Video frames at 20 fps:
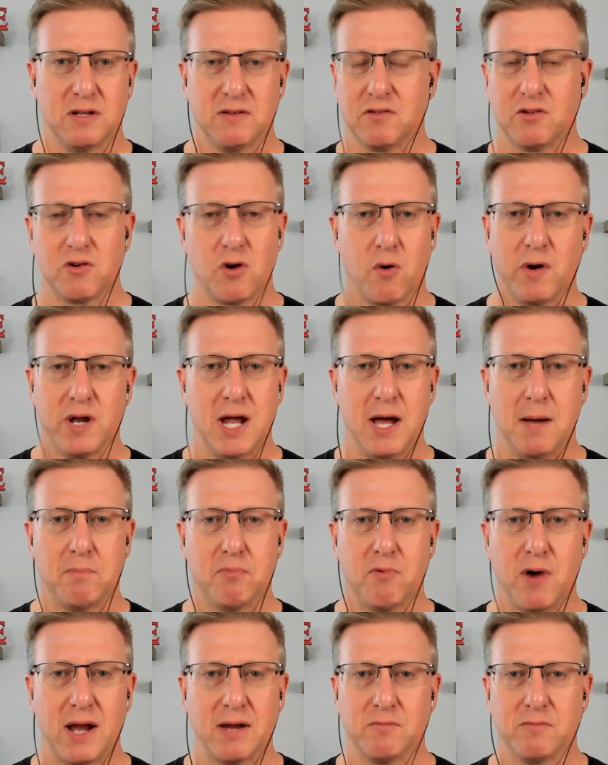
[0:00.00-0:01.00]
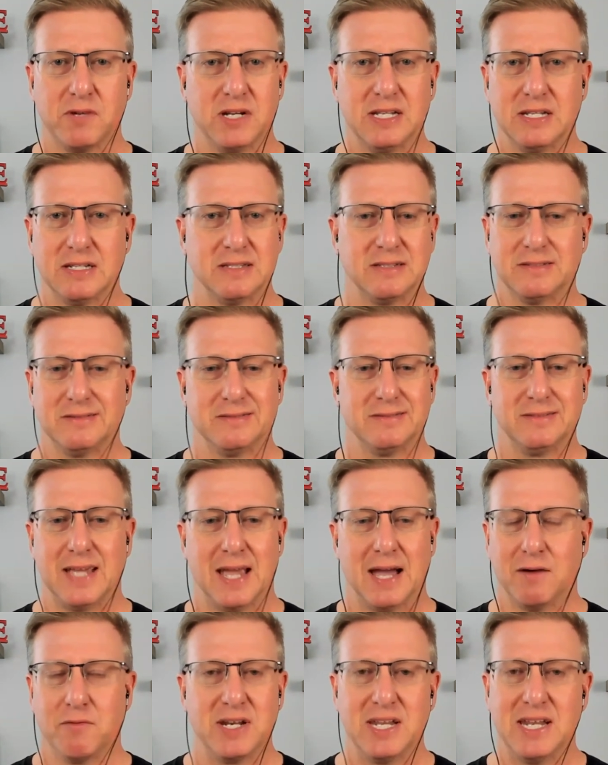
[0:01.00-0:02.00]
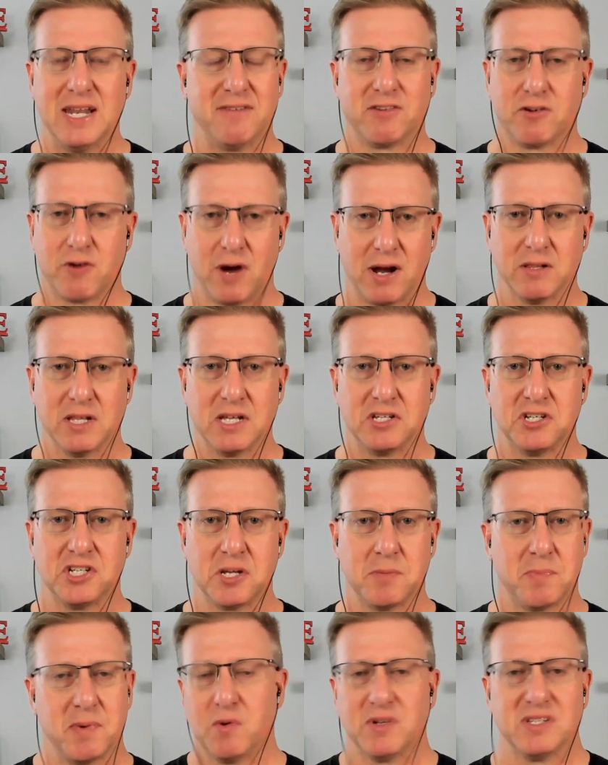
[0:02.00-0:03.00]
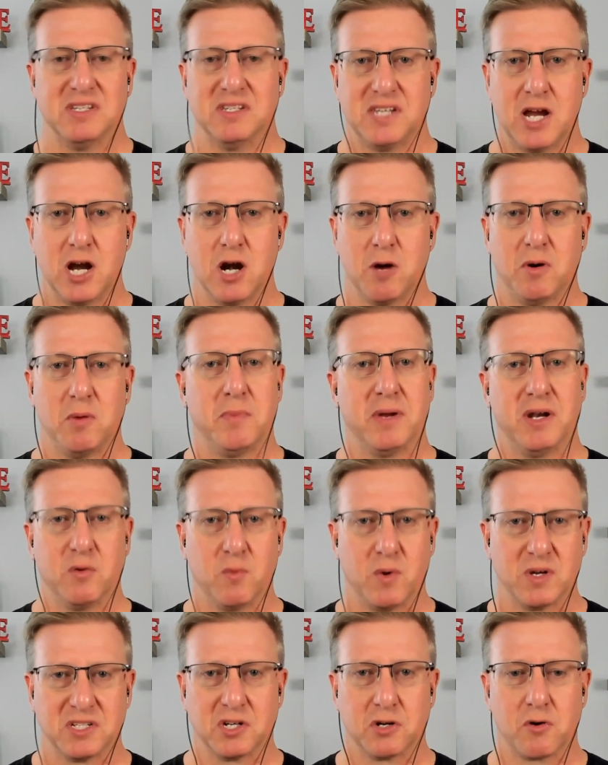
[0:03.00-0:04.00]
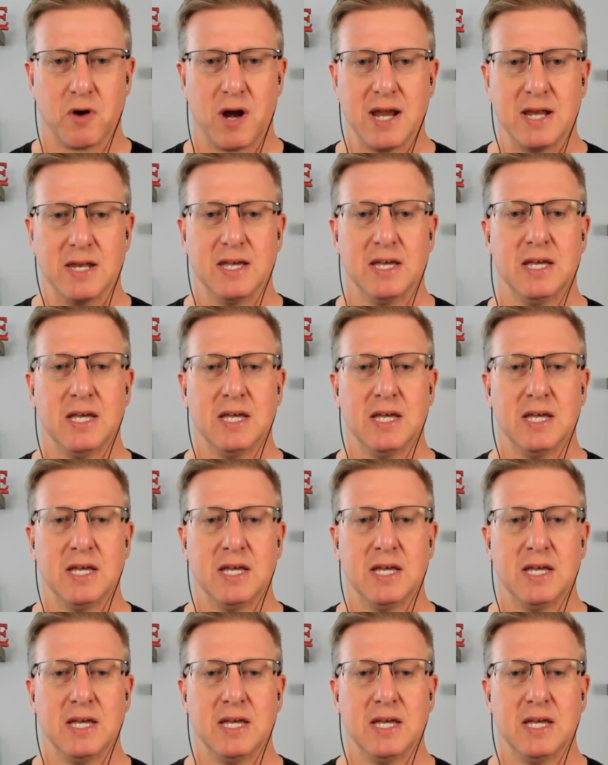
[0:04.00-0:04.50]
growing up, right? We didn't, Yeah, we didn't have a great relationship. It wasn't terrible, but it wasn't great.